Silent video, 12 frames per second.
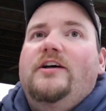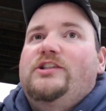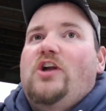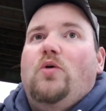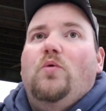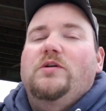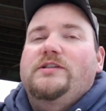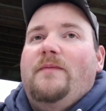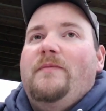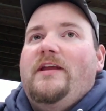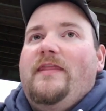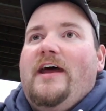Star Wars. I
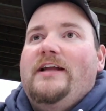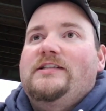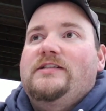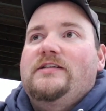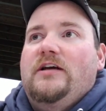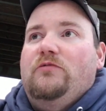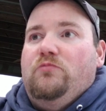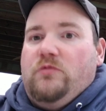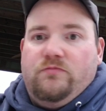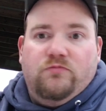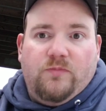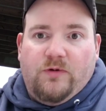mean, we're
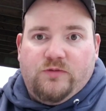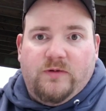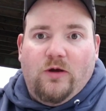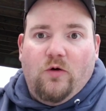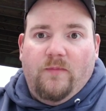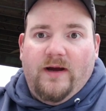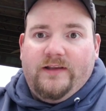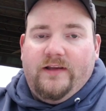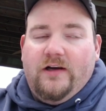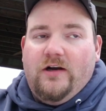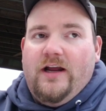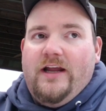supposed to be going back
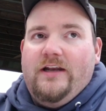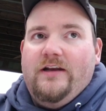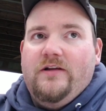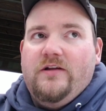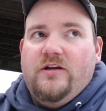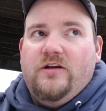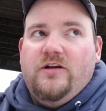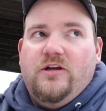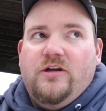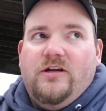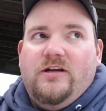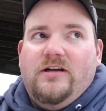there, and
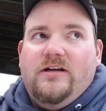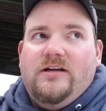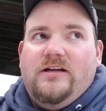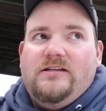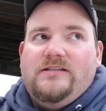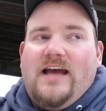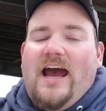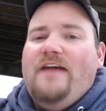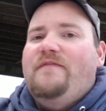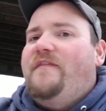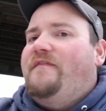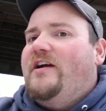to
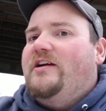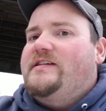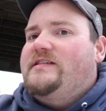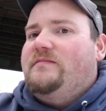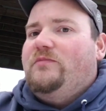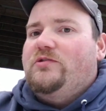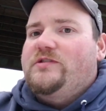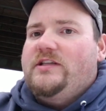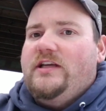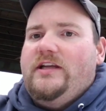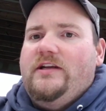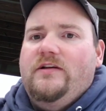have a very similar
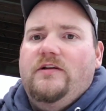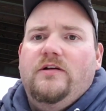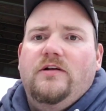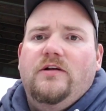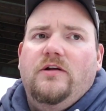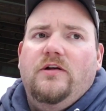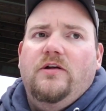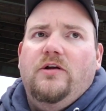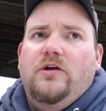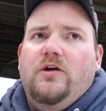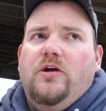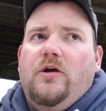scene,
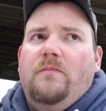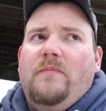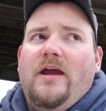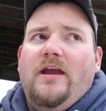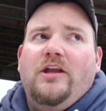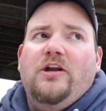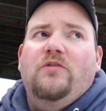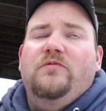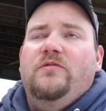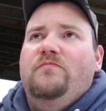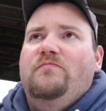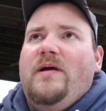
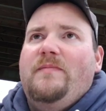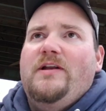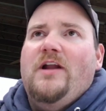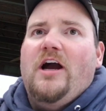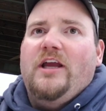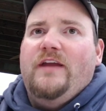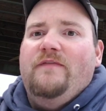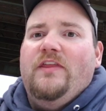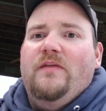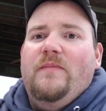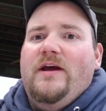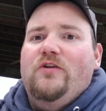maybe not giving
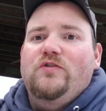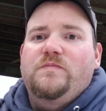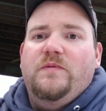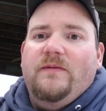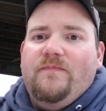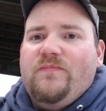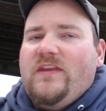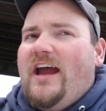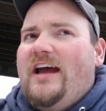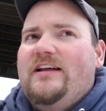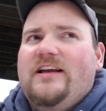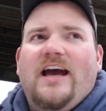the medals, but
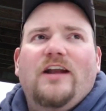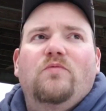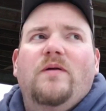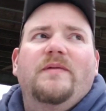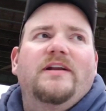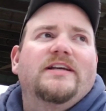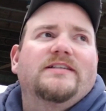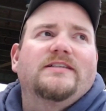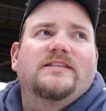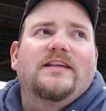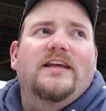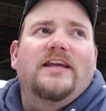kind of reminisce and
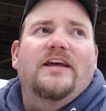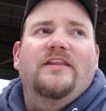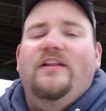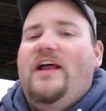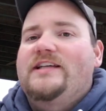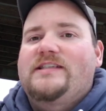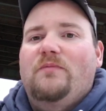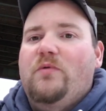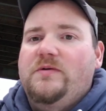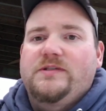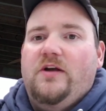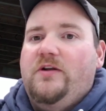say, yeah, the last time we
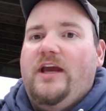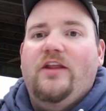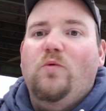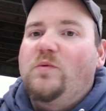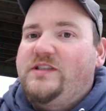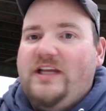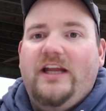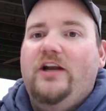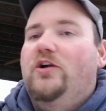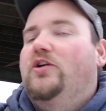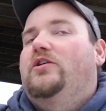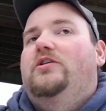was all together was
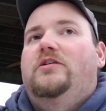here.